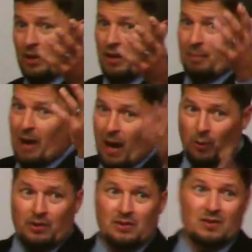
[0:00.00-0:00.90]
the
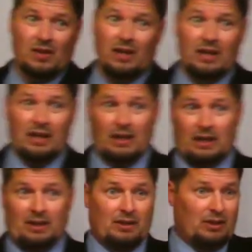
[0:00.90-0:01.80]
mountains
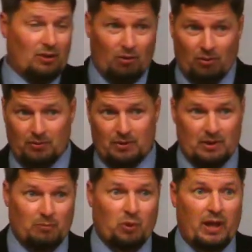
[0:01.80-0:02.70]
in, you know,
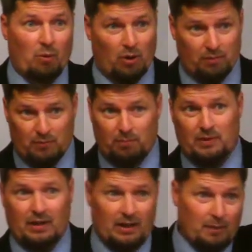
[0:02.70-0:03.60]
when they were
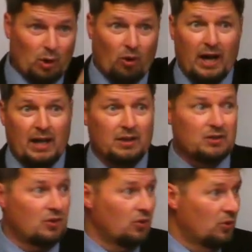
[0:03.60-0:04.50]
immigrating
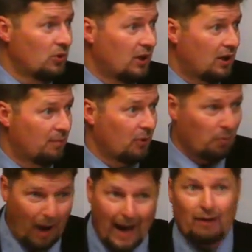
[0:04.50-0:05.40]
to, um, or
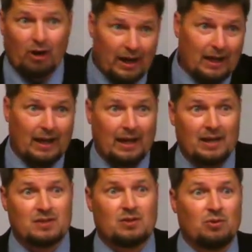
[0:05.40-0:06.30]
migrating, I
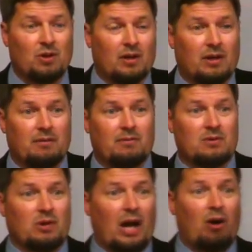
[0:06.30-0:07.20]
guess, to, the,
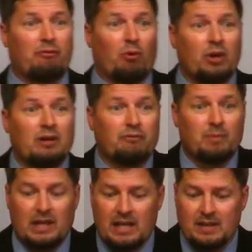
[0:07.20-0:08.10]
to California from
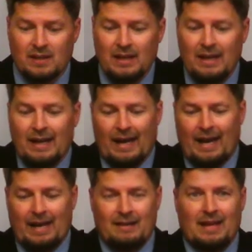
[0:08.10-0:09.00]
the east.
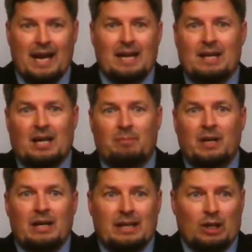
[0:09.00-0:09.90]
And they ended
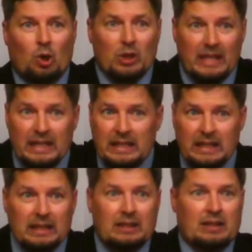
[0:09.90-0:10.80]
up, you know,
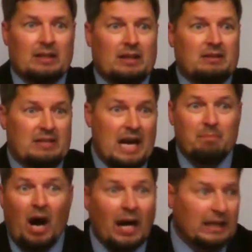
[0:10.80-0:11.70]
eating the dead
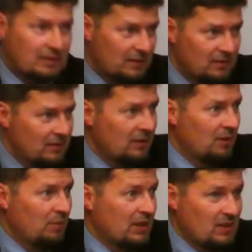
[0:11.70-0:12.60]
bodies
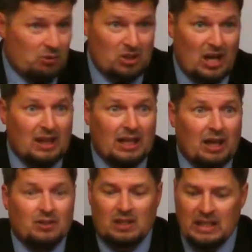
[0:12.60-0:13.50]
because there was nothing
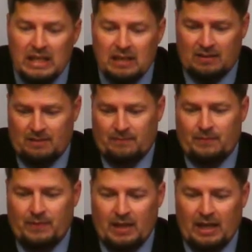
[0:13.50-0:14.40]
else to eat.
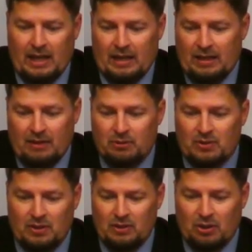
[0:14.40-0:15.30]
And it was
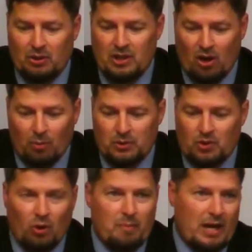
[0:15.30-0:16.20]
a, you know, a terrible
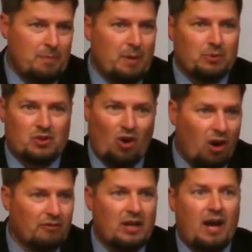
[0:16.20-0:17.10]
story. Many people
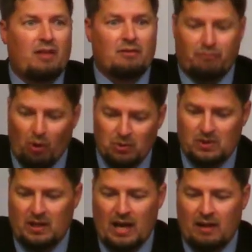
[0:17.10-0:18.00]
starved to death and froze
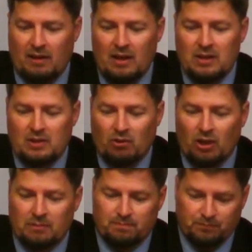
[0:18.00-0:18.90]
to death. So
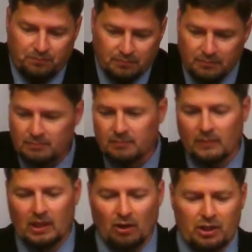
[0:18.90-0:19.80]
look,
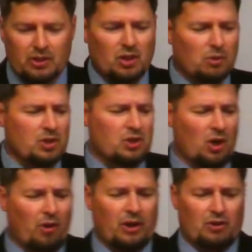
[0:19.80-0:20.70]
you know, it just goes to
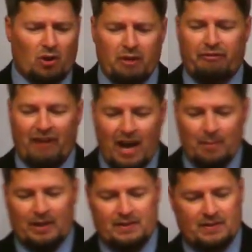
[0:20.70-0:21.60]
show that during
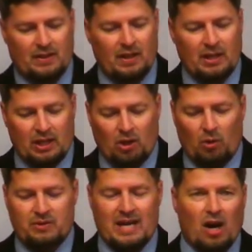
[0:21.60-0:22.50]
famines, you know,
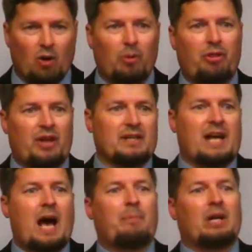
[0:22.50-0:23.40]
terrible things
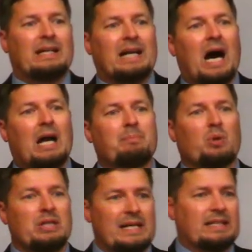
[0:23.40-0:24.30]
happen and God
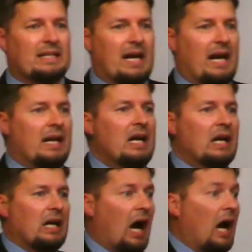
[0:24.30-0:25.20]
predicted that.
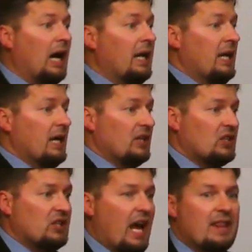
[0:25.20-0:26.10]
God
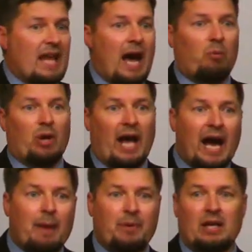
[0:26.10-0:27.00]
said that would
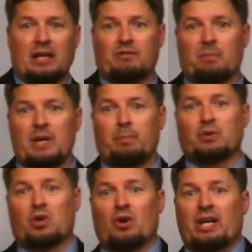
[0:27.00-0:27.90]
happen if the people
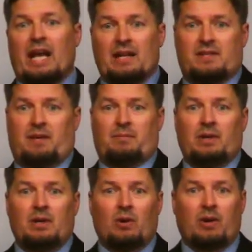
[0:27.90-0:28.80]
turned against him.
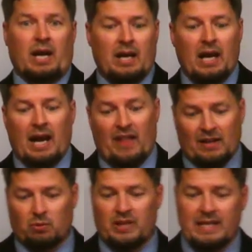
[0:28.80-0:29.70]
Okay? And
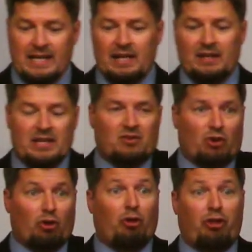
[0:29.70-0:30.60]
that's what they did, and these
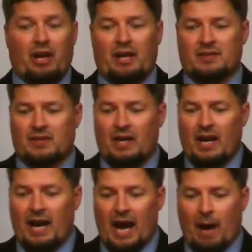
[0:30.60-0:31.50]
literal things
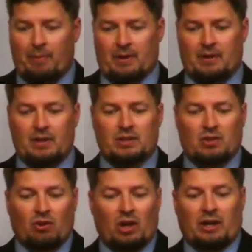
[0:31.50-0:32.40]
happen.
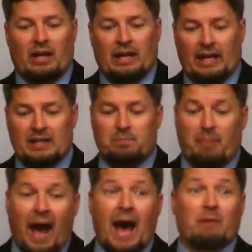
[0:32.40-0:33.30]
So look, it's
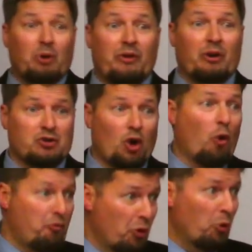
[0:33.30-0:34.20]
bad when there's no
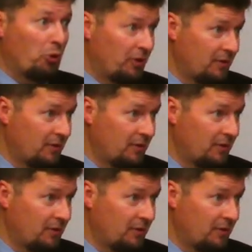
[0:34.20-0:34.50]
food.